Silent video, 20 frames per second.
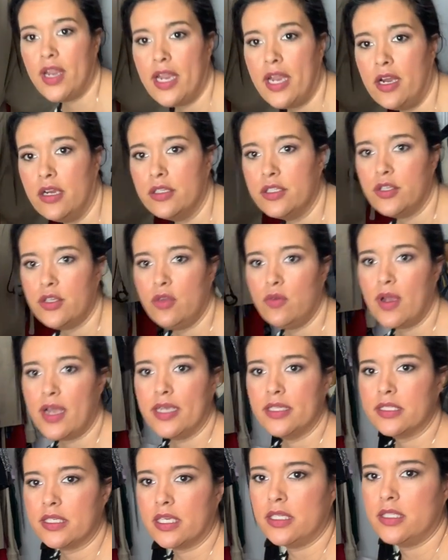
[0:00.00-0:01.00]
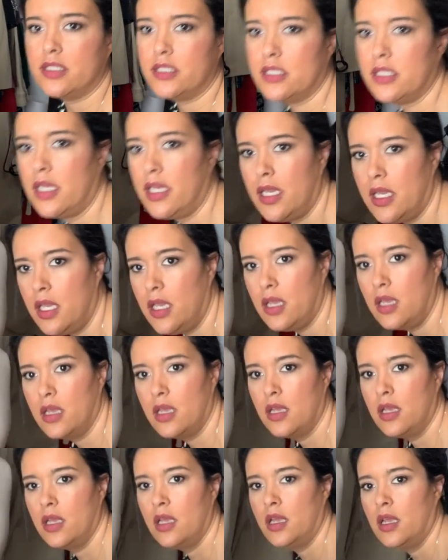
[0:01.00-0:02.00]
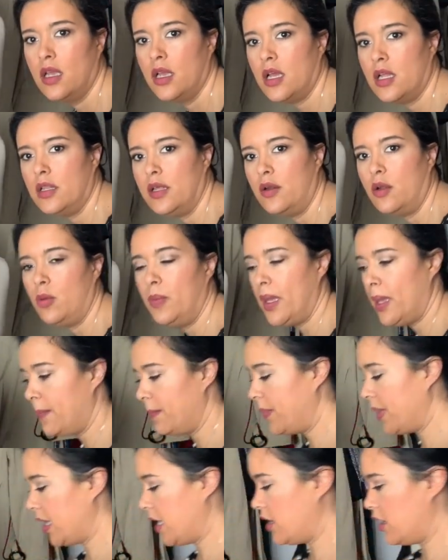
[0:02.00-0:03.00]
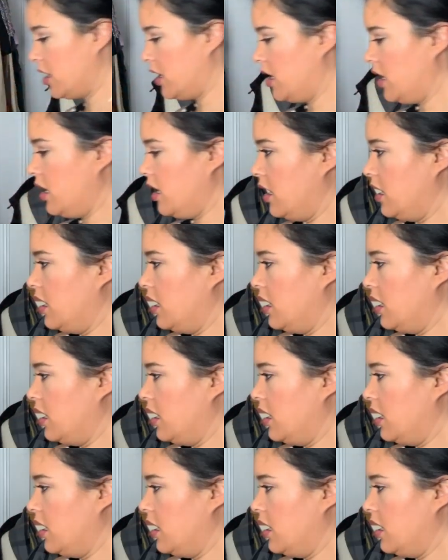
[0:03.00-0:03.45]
here so you guys can see a little bit better